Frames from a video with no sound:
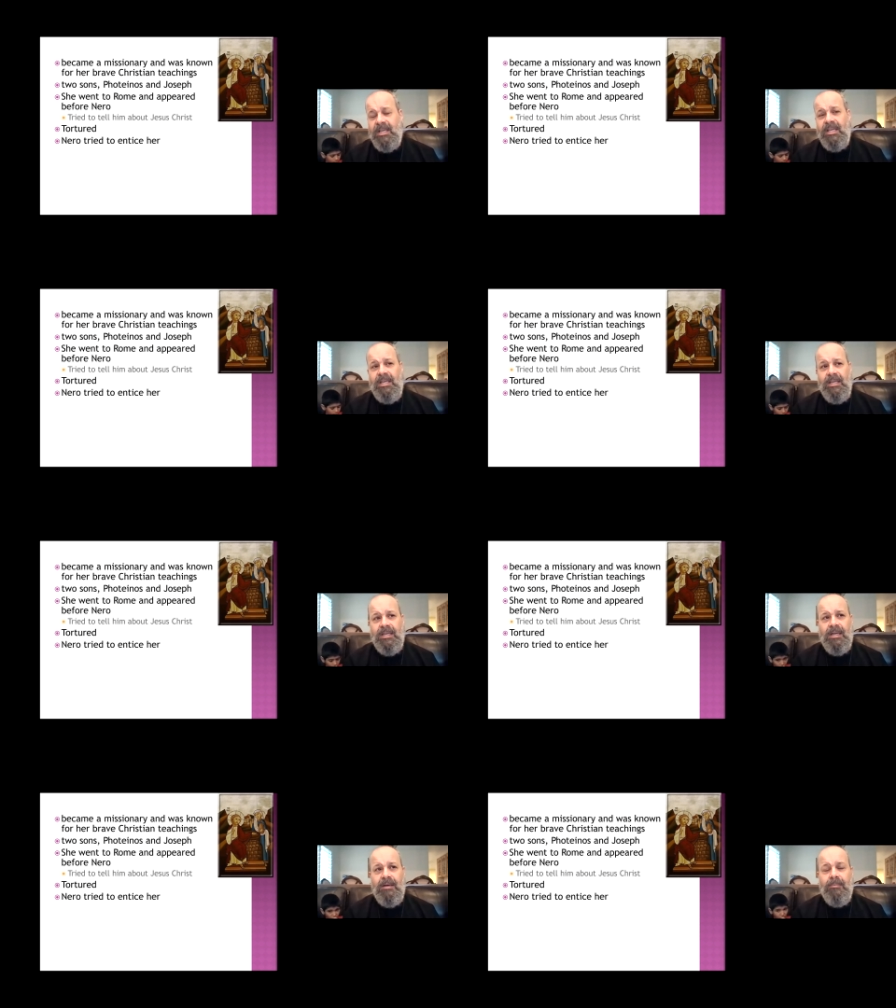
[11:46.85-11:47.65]

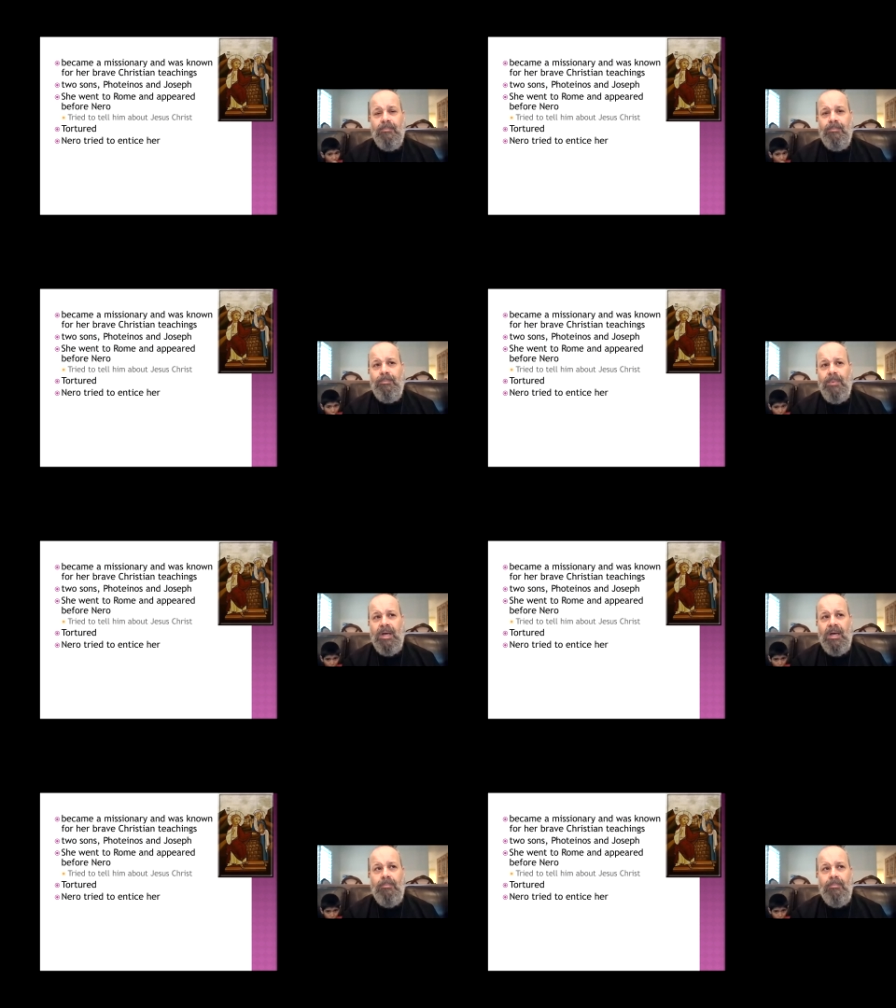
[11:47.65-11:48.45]
He uh,
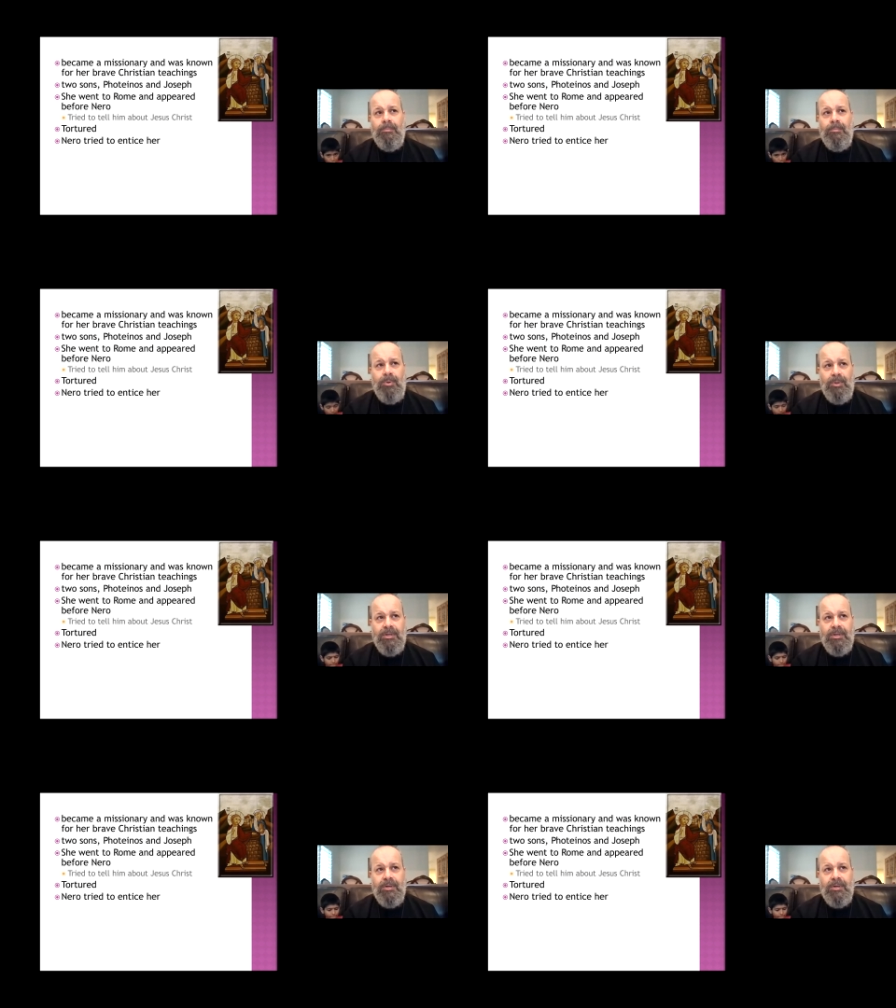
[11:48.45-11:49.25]
uh, put
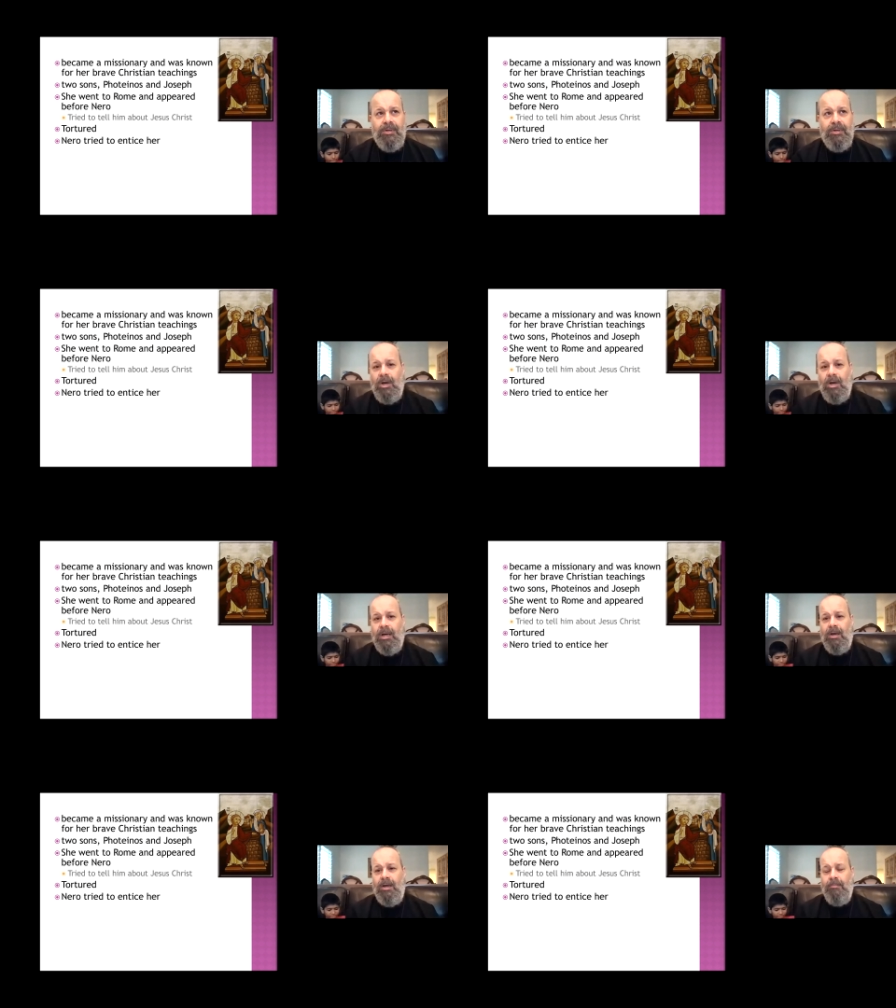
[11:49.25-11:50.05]
her uh,
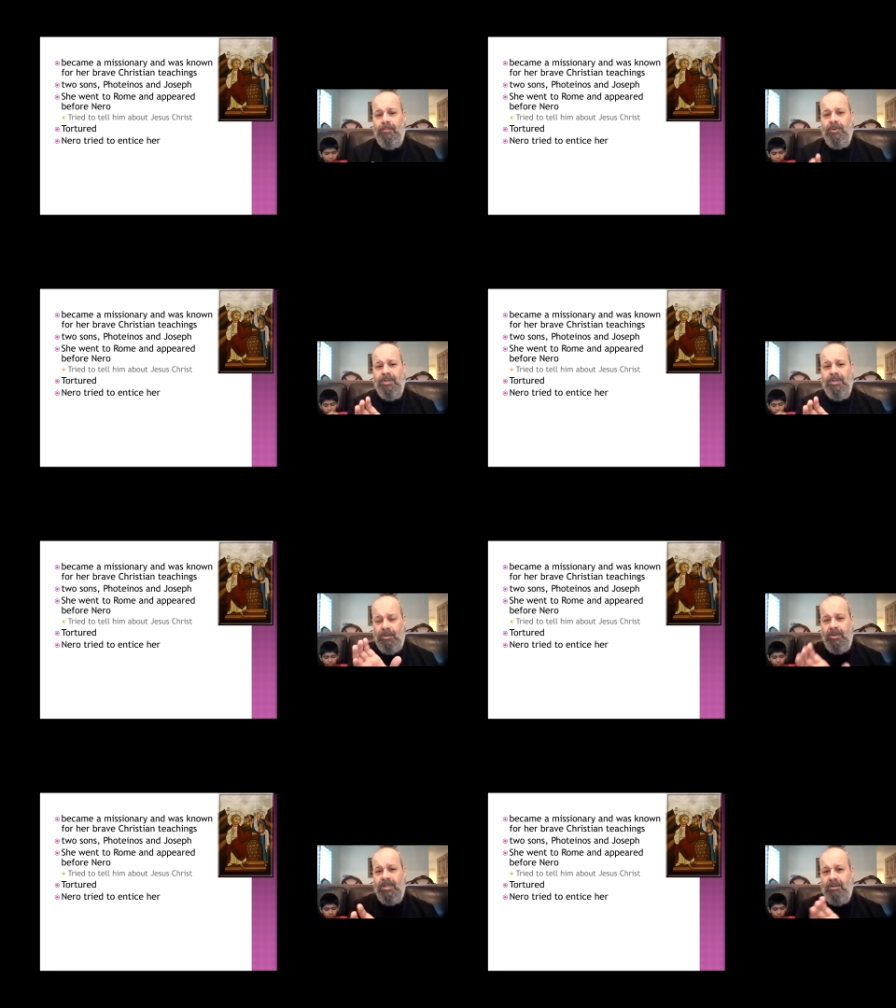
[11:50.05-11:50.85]
put
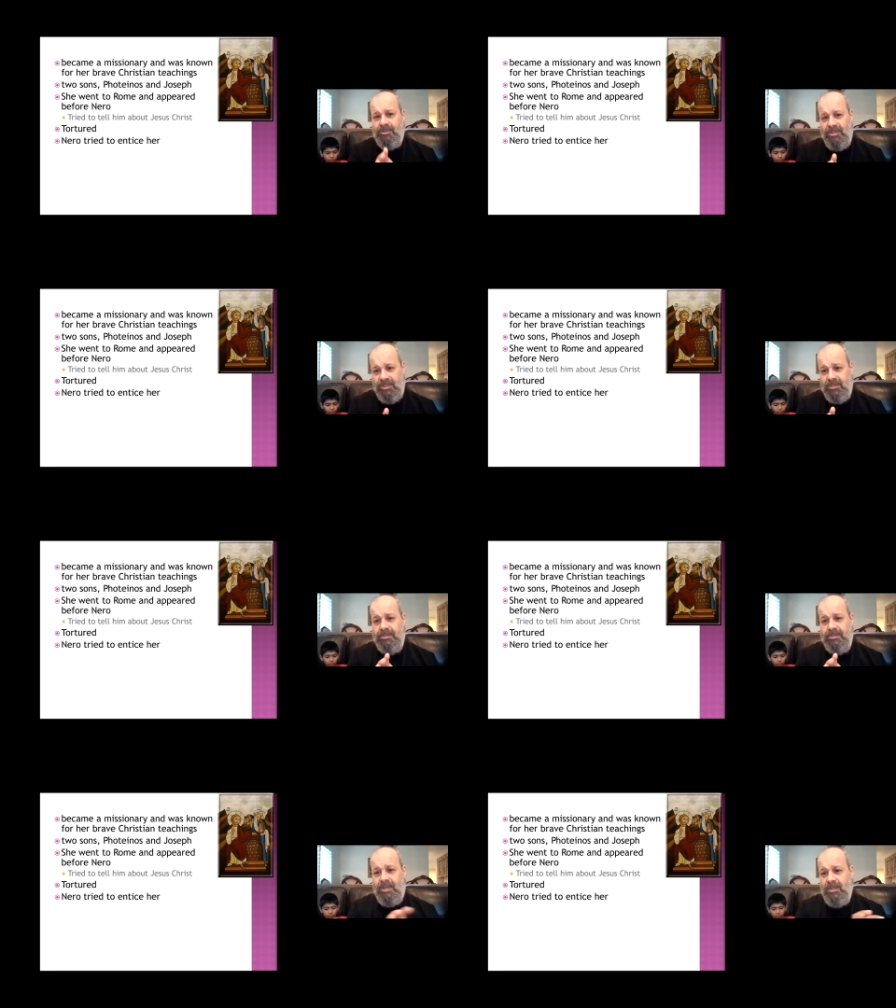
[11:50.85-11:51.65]
her and her
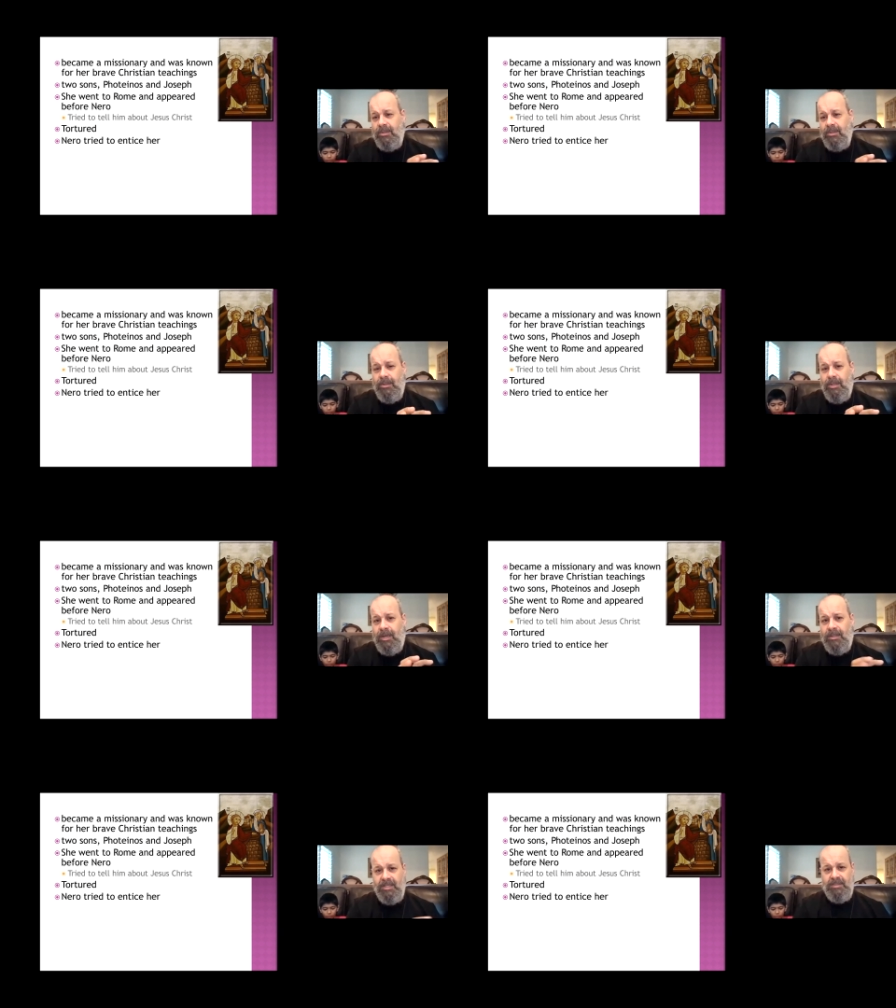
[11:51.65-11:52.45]
sisters on
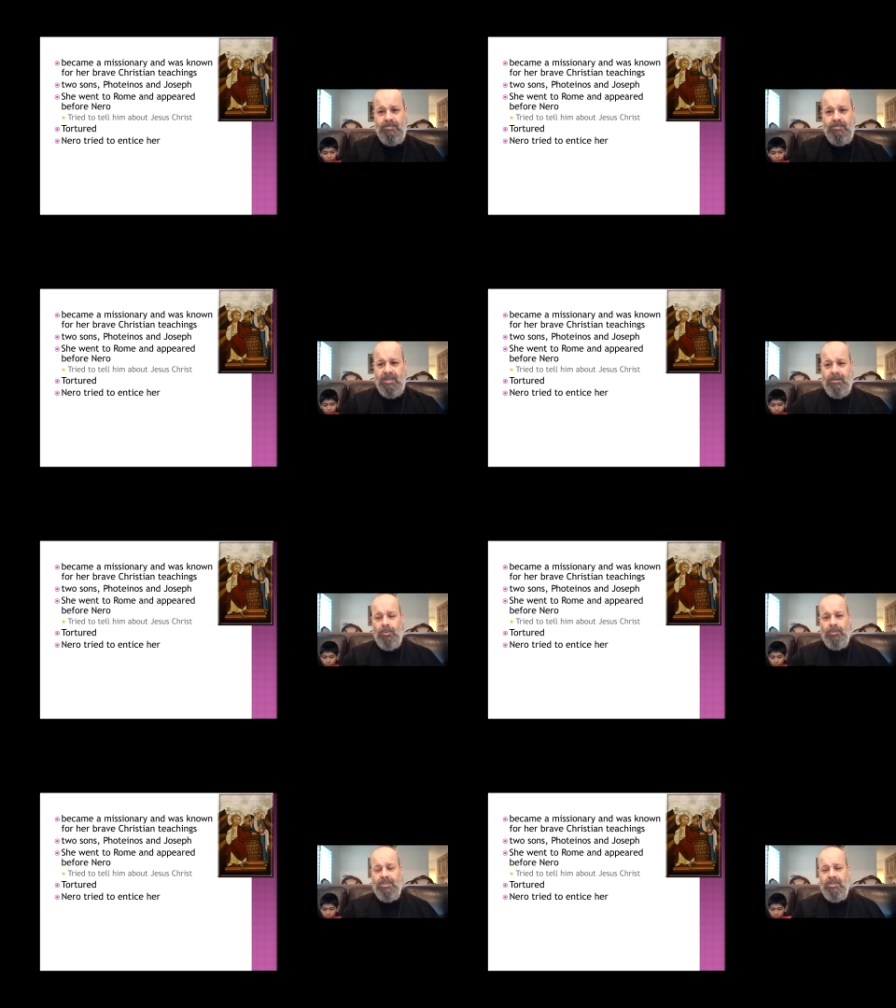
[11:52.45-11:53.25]
on these big
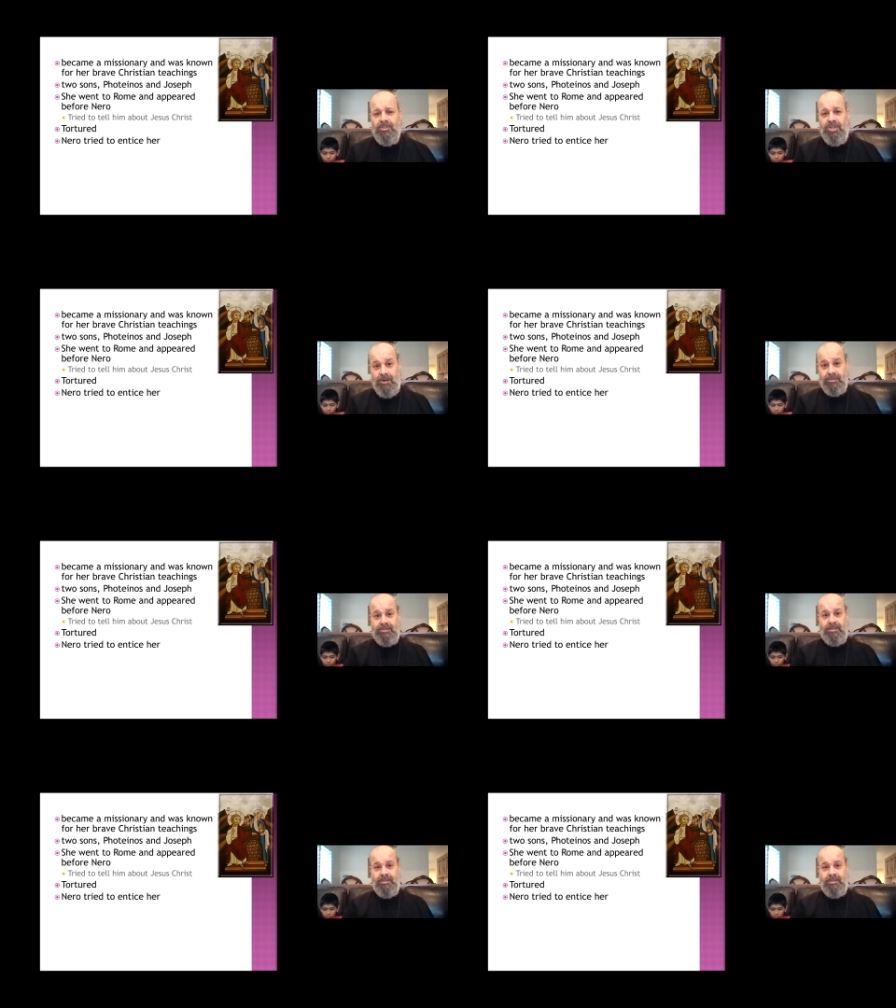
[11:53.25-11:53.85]
golden chairs.